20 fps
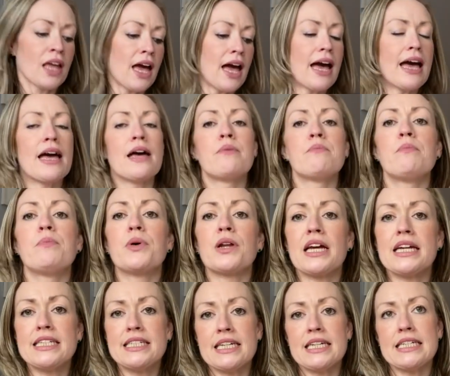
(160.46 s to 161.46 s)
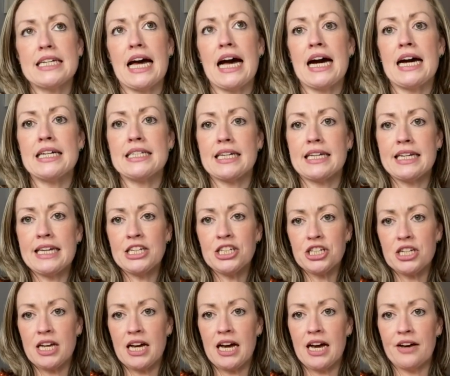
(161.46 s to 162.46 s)
But I did add 1.5
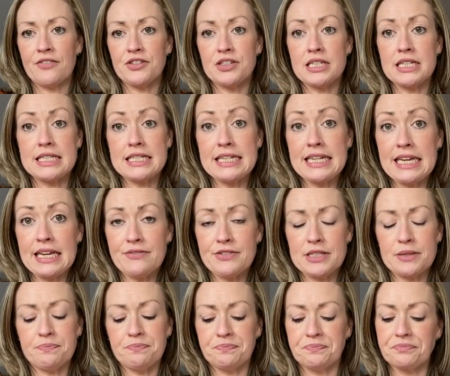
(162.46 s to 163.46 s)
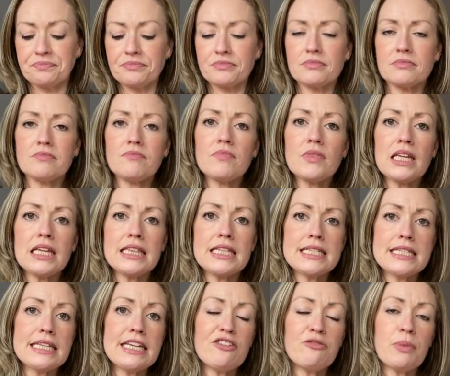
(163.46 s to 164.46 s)
inches to the sleeves. The
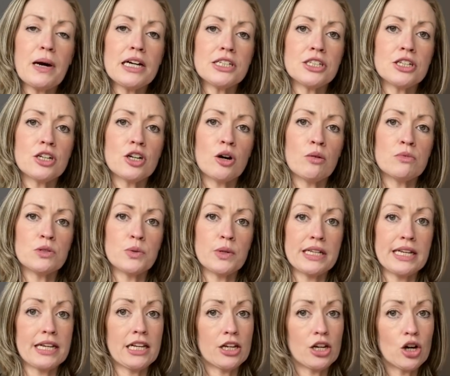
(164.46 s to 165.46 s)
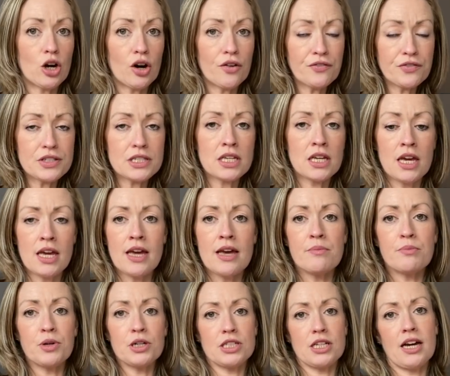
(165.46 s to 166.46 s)
sleeve pattern comes with little cuffs,
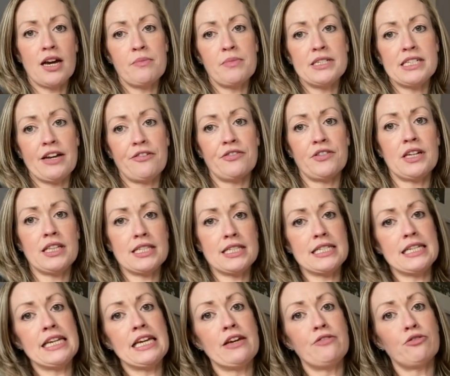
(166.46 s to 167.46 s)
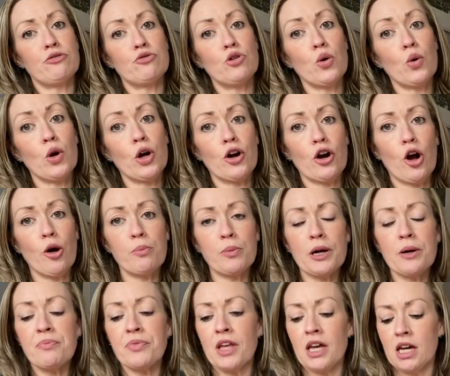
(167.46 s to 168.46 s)
but I'm a definite sleeve roller
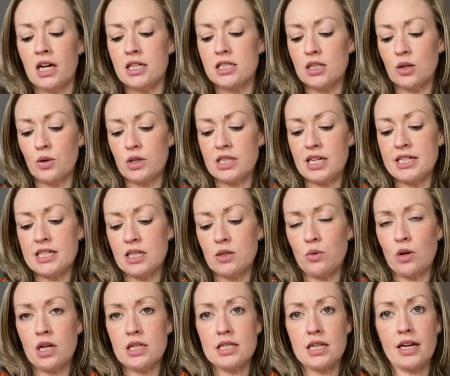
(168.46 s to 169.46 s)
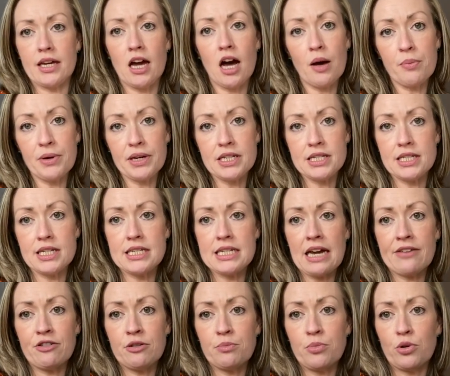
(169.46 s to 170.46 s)
upper. So what I did was I copied the
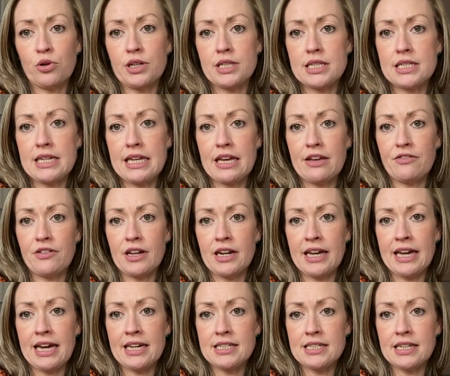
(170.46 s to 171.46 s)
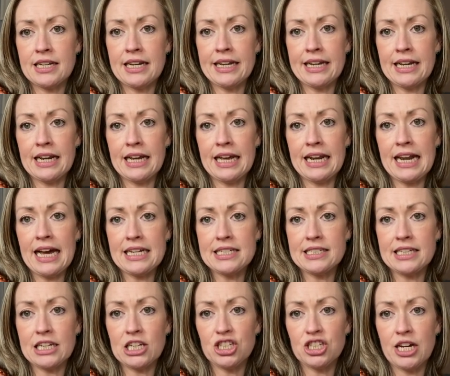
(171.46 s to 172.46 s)
Davenport sleeve and I added a little
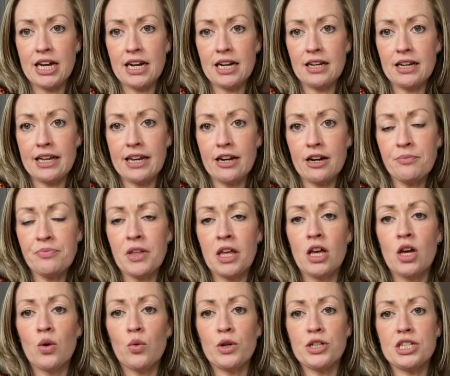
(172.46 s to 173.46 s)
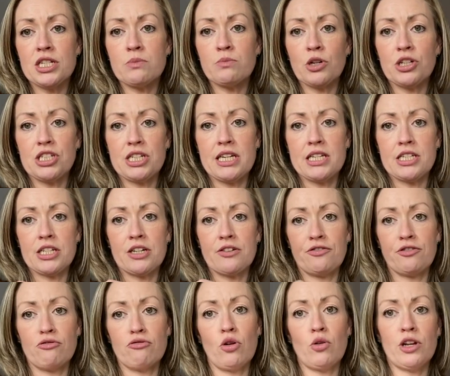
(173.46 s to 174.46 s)
elastic channel here, which is much easier
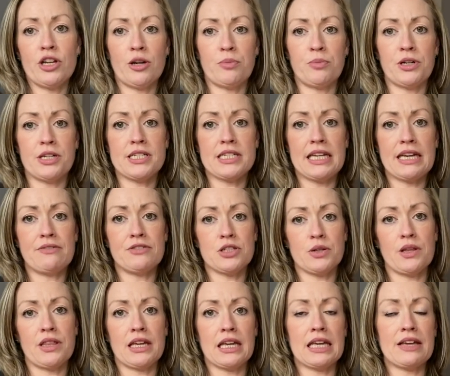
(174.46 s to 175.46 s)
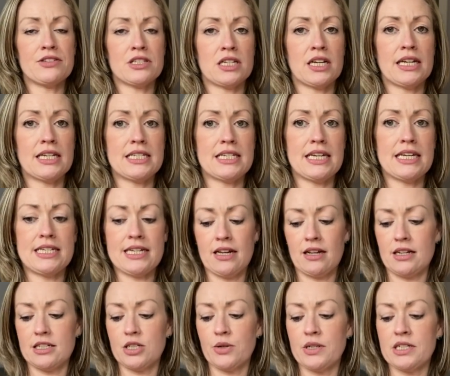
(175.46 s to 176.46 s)
for rolling up your sleeves. So I think gives a nice
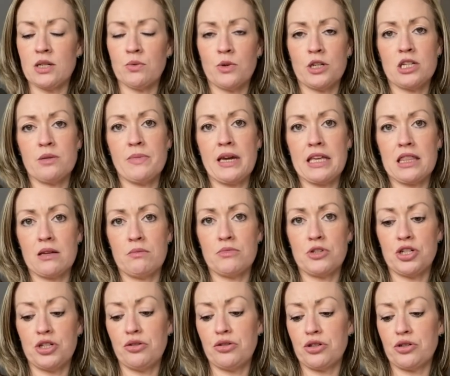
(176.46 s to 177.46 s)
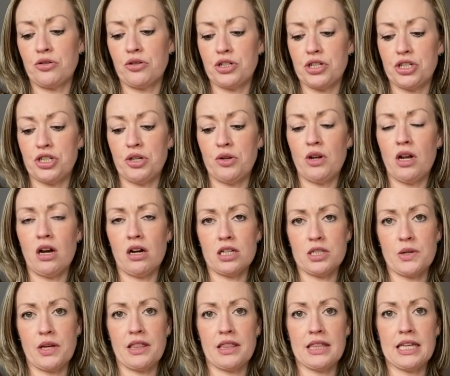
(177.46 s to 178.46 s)
detail. So I didn't want to make them too short or too long.
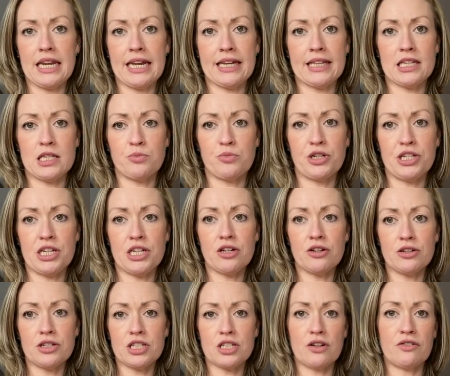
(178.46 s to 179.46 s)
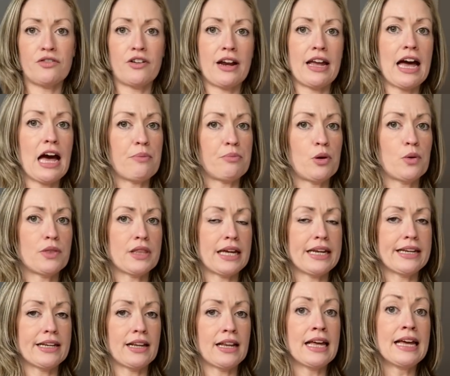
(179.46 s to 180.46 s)
So I think the length is pretty good. So very happy with that
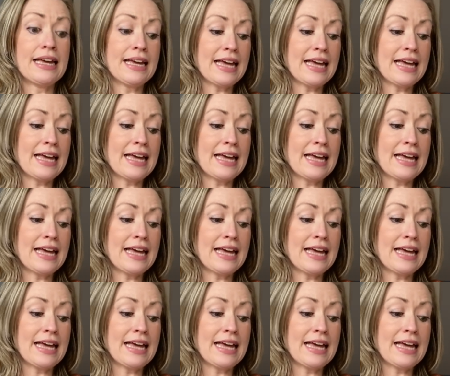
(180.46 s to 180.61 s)
little